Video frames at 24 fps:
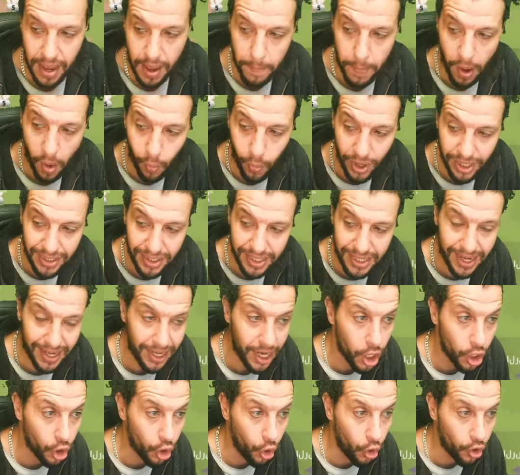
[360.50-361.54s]
see it. But once
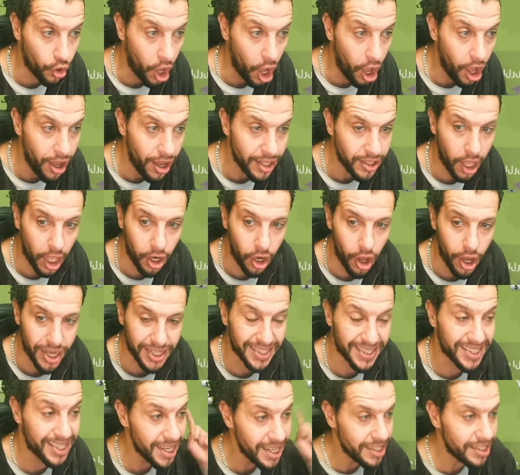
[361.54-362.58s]
you click on hide
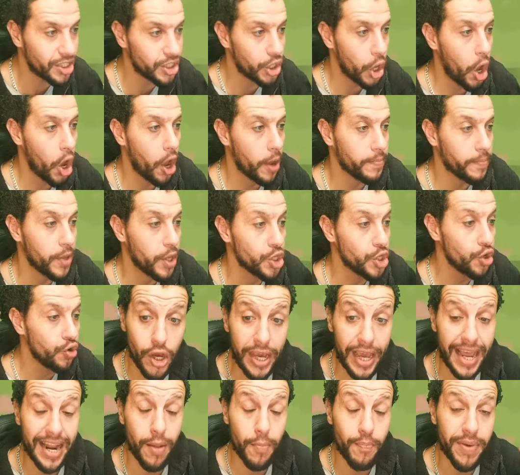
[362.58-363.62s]
allies, this time
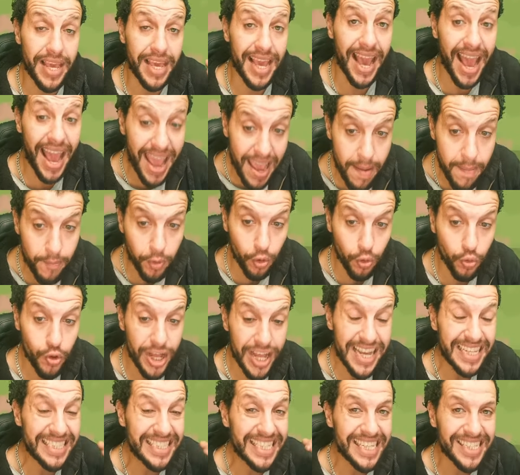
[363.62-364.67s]
you're going to be
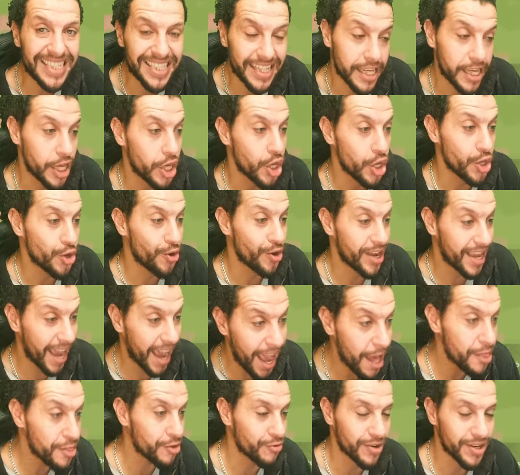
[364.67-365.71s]
able to see your
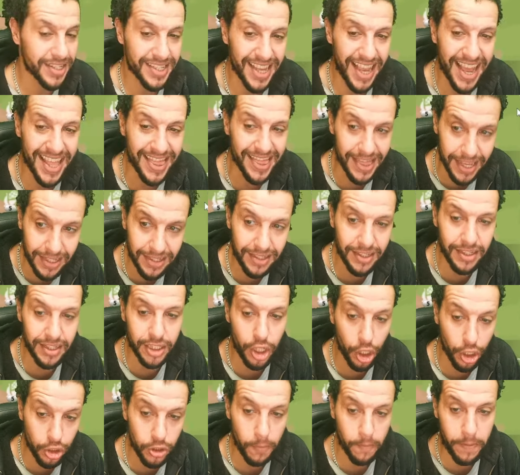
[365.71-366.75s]
gatherers. And this
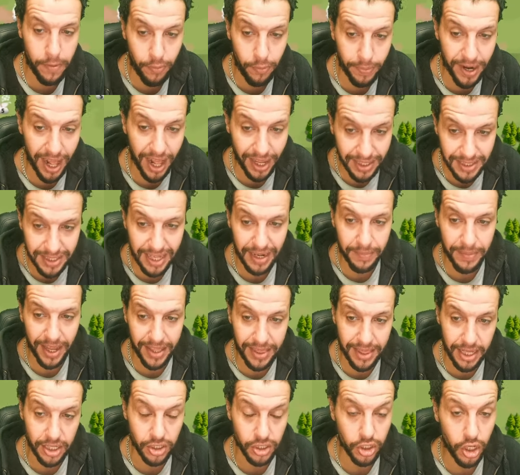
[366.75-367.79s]
is, lots of people been asking
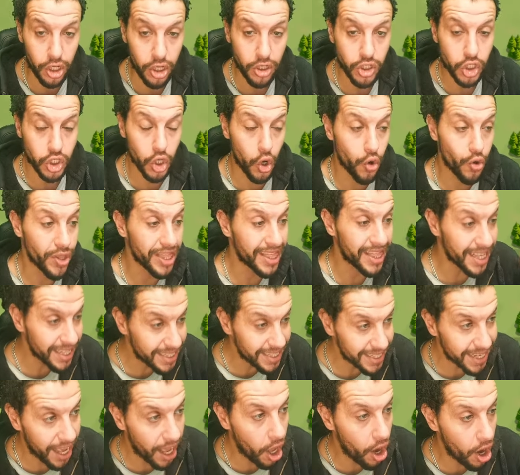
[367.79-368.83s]
about this. So
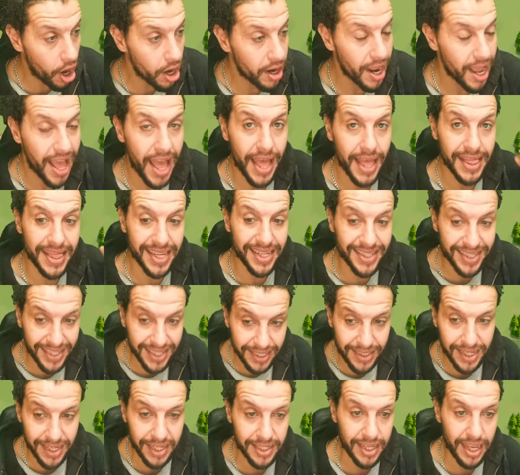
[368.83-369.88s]
these are the
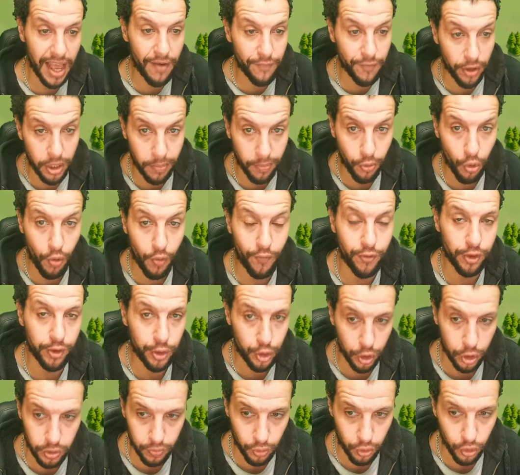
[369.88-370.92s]
settings available for
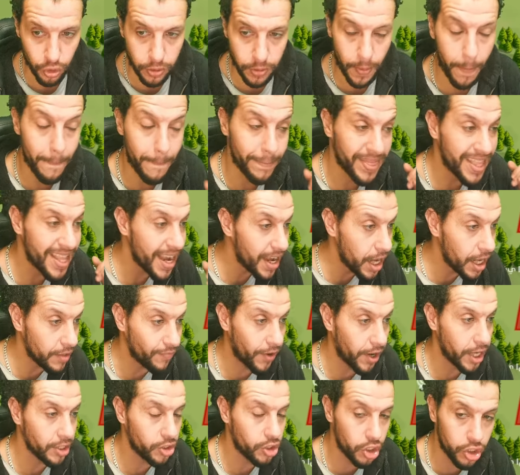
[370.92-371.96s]
dot mode. Take
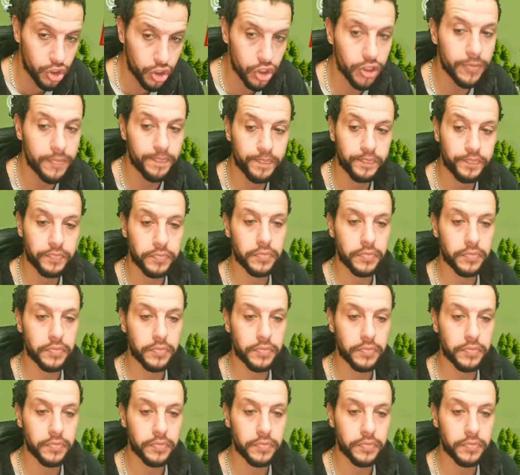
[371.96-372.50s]
advantage